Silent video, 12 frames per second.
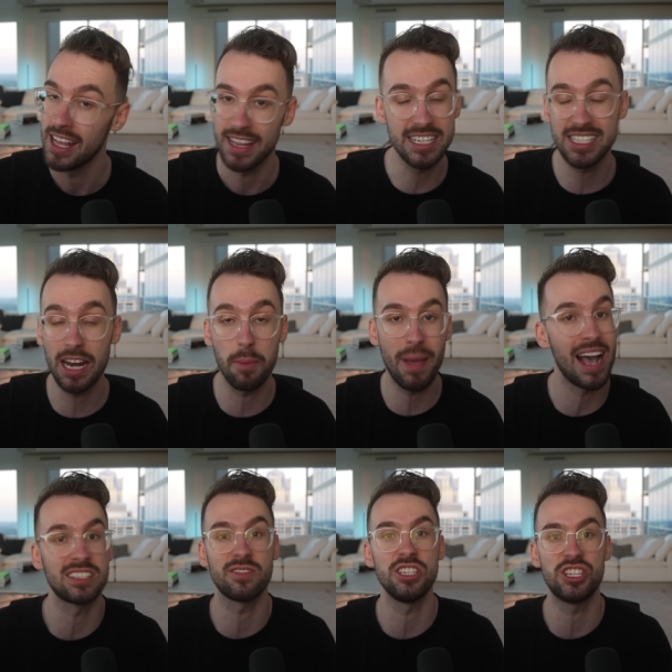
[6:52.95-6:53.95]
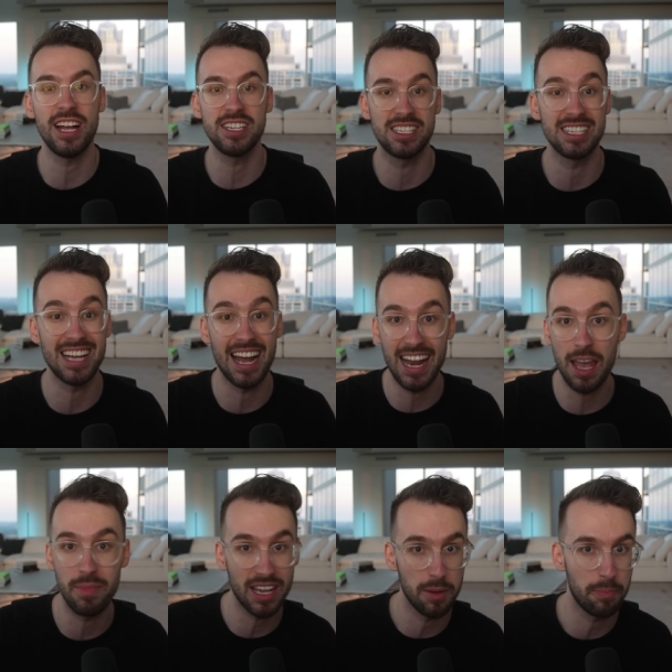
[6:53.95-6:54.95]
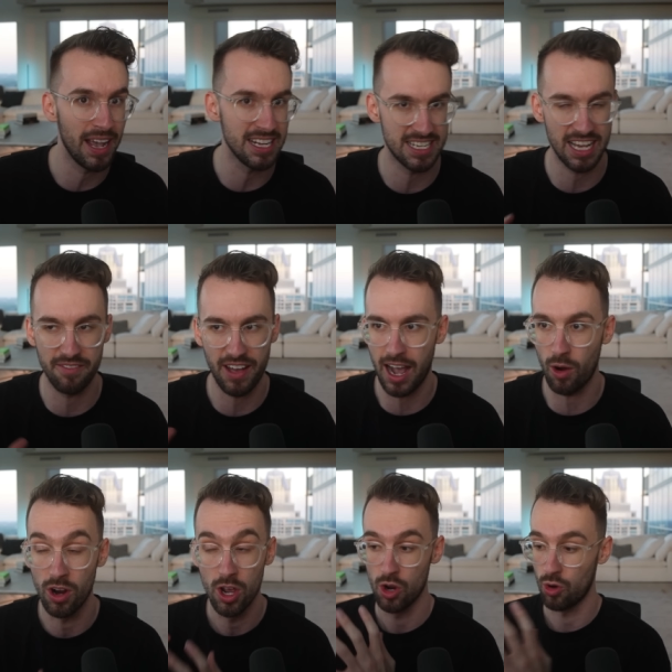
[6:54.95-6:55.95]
This is going to massively change the dynamic and pacing of how